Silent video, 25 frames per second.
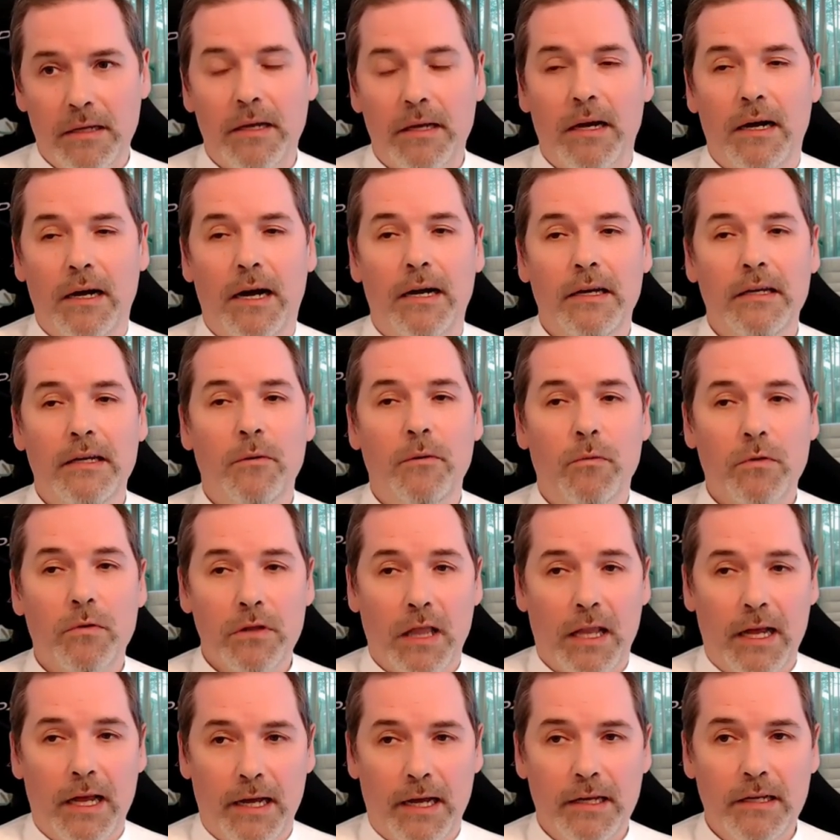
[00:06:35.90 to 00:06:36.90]
I would
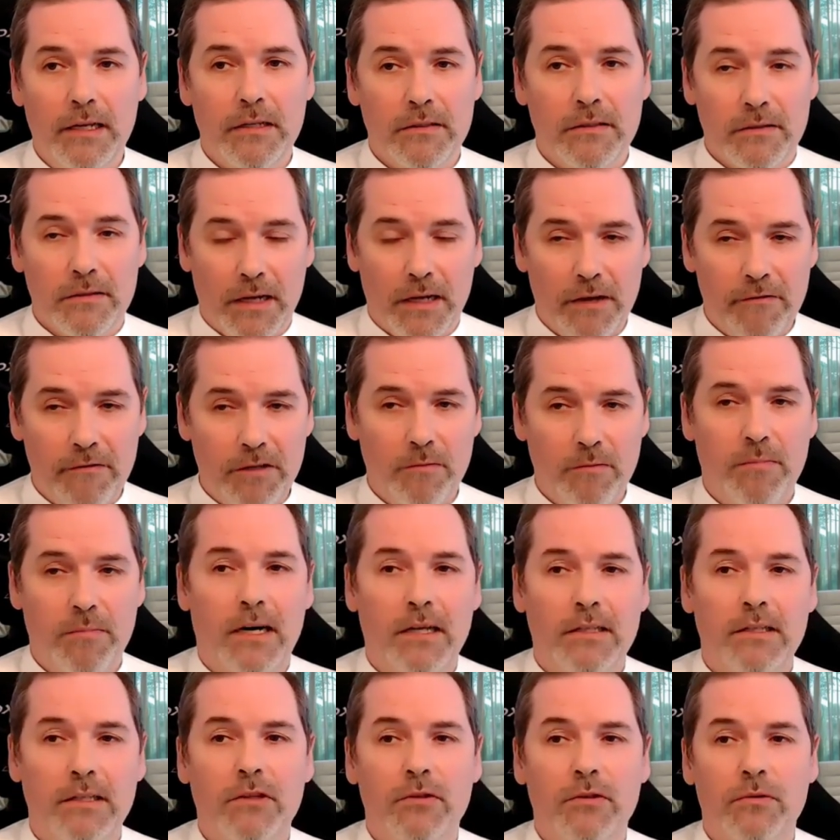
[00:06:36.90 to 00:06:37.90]
like
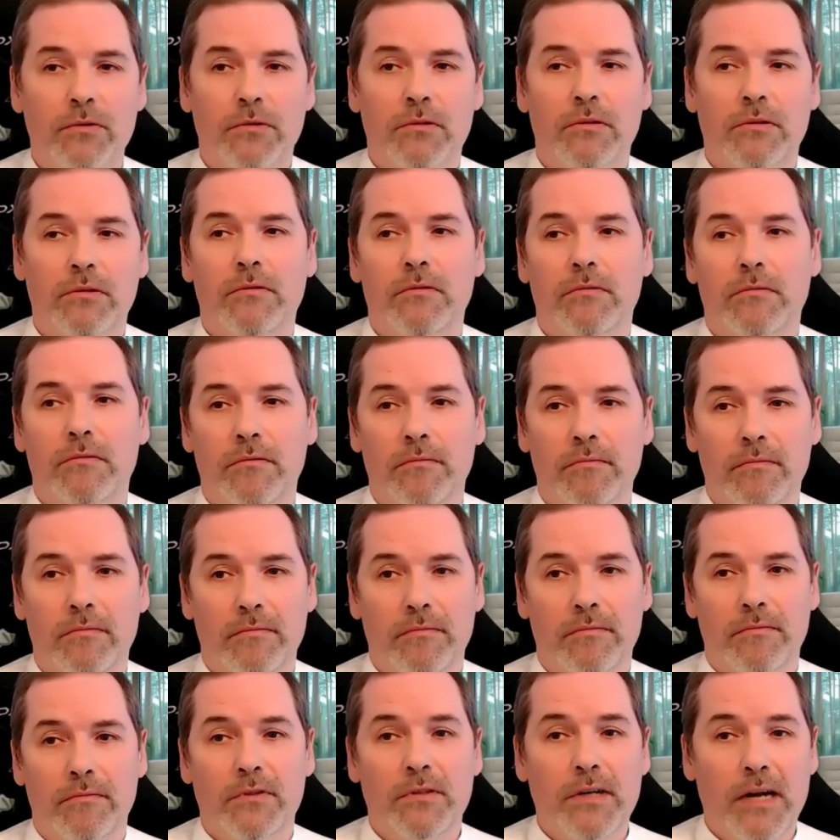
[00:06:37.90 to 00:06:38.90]
everybody to
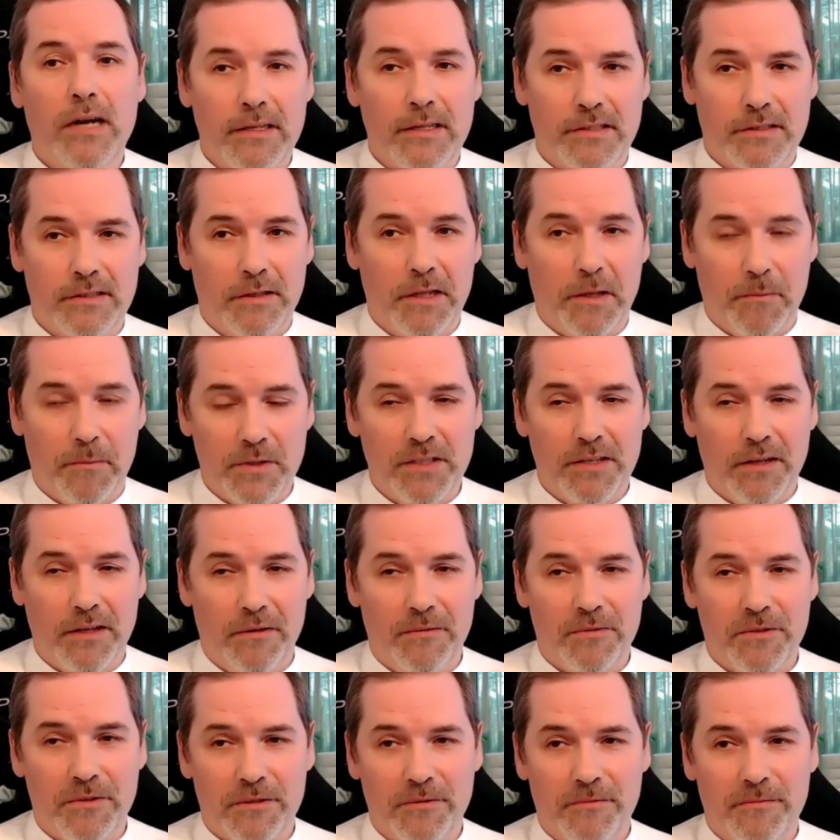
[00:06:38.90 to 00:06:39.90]
trust
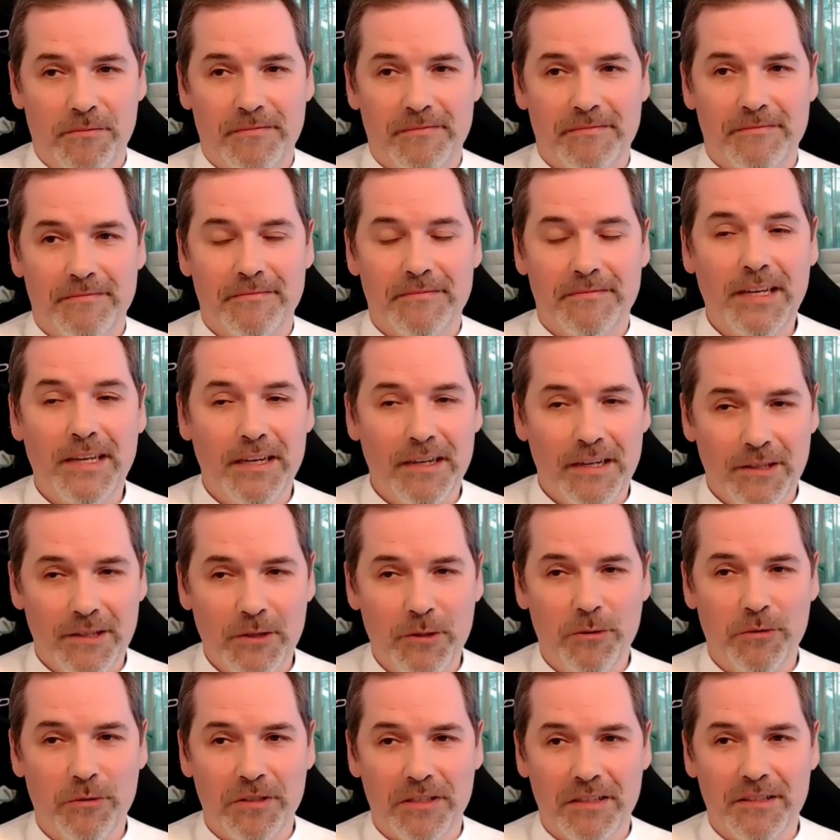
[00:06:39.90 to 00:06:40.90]
themselves. They can
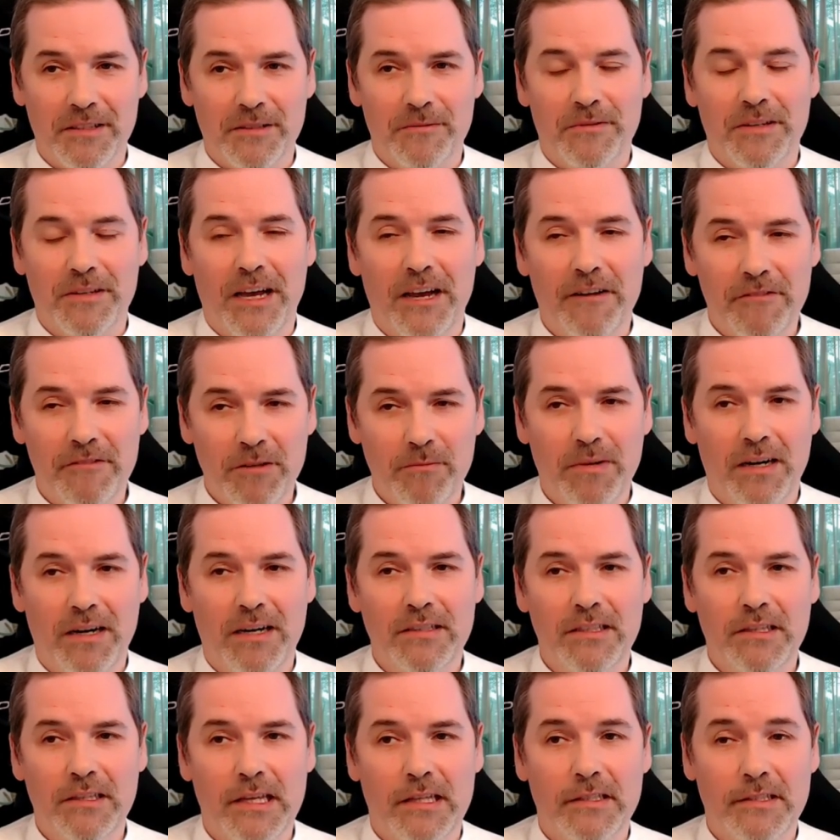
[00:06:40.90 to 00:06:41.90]
do it.
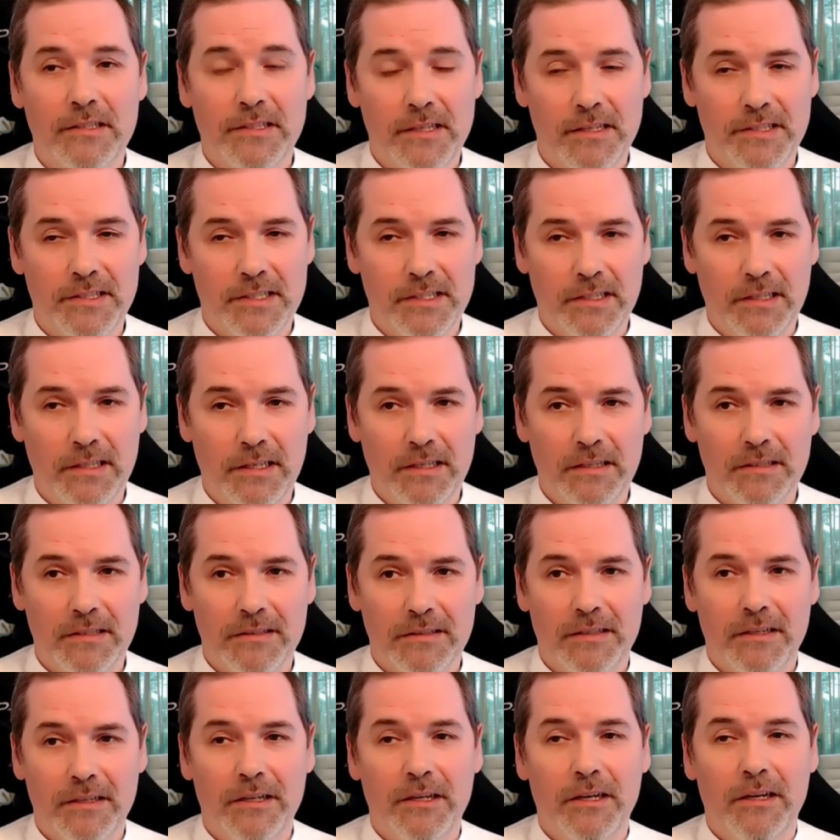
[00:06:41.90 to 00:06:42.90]
Everybody that is listening,
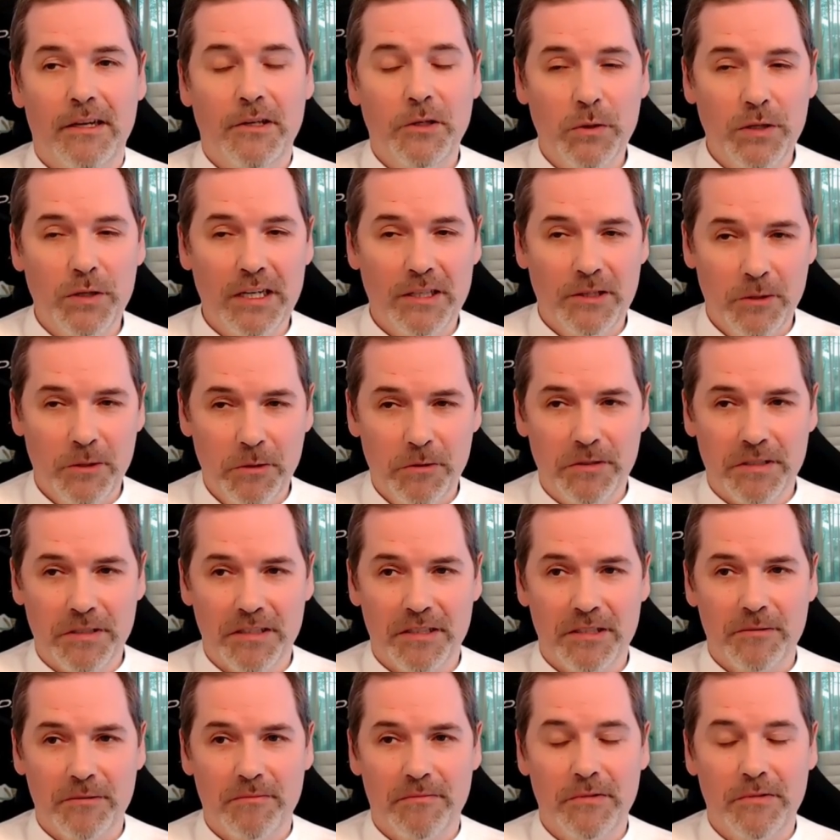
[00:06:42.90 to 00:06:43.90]
you can do
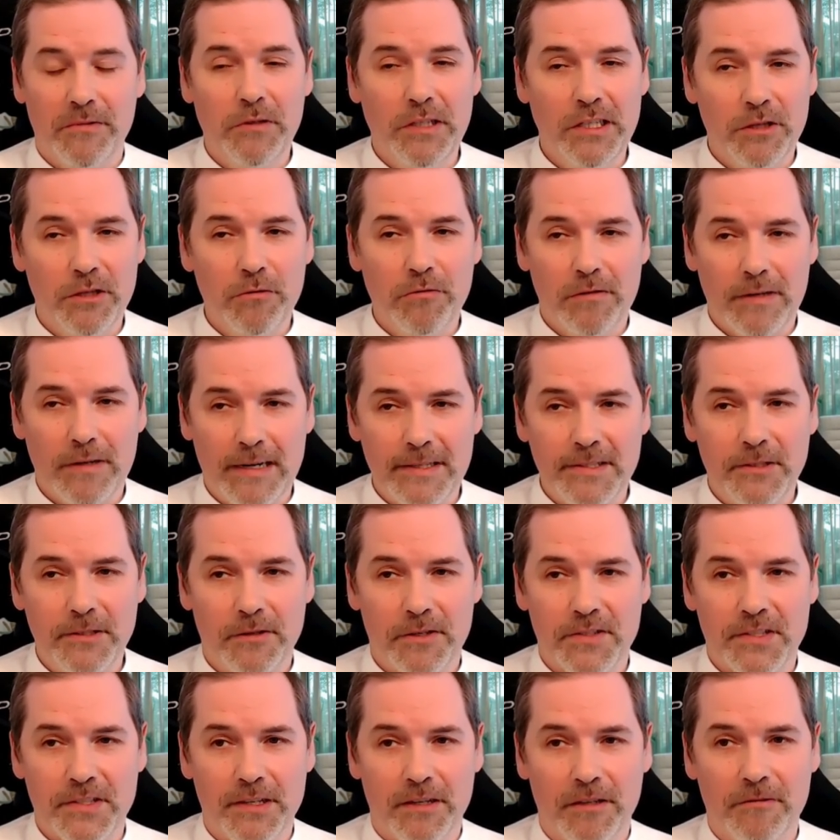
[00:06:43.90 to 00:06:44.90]
it. You need to trust
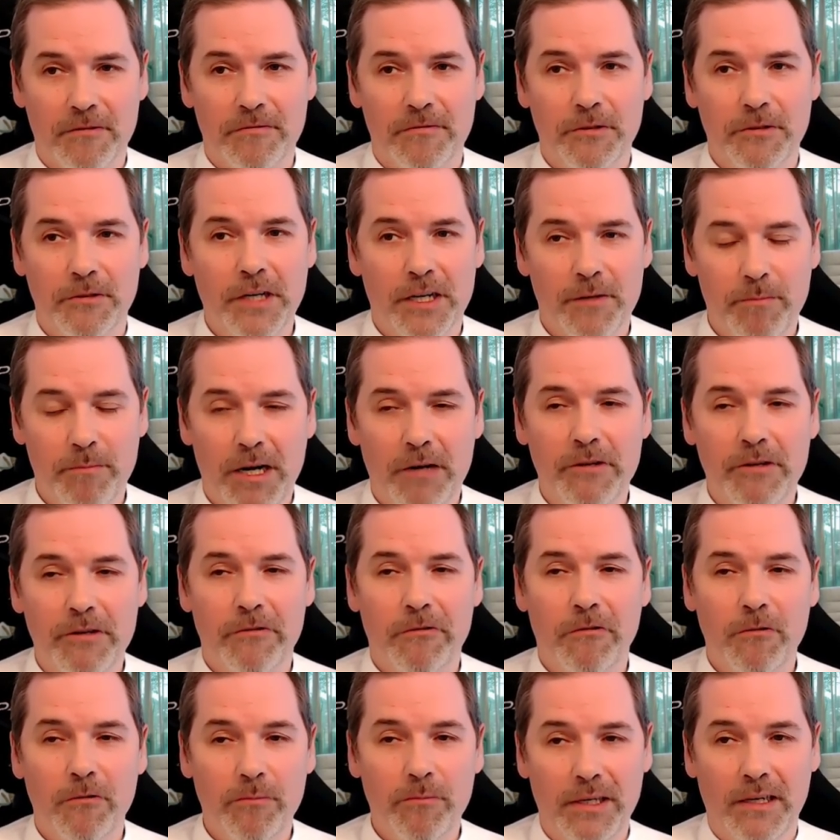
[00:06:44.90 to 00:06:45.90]
yourself. You are a
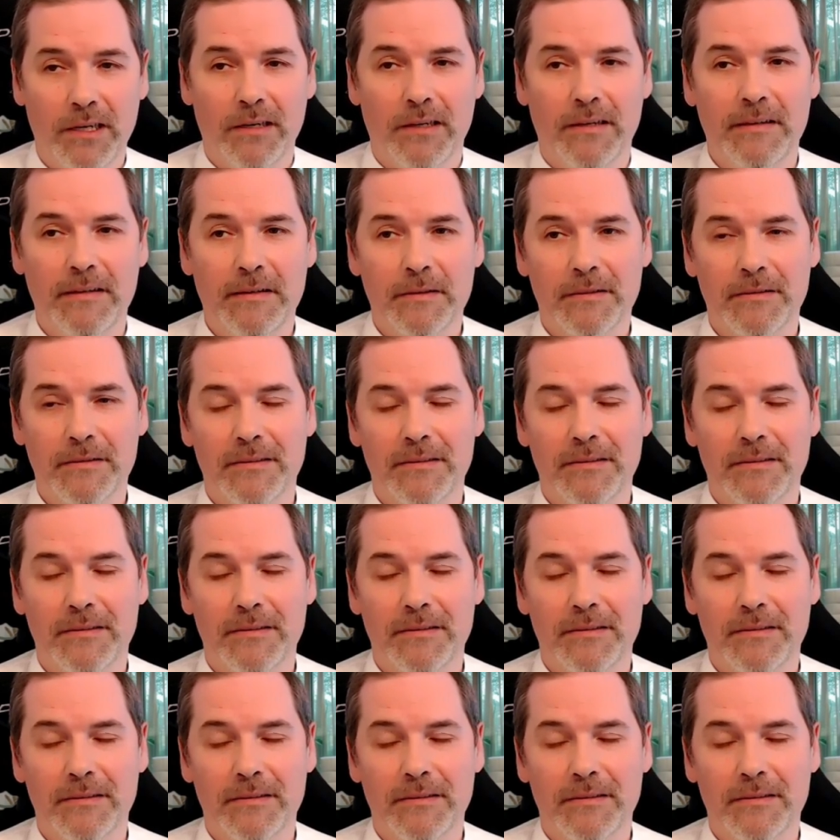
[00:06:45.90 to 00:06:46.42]
powerful being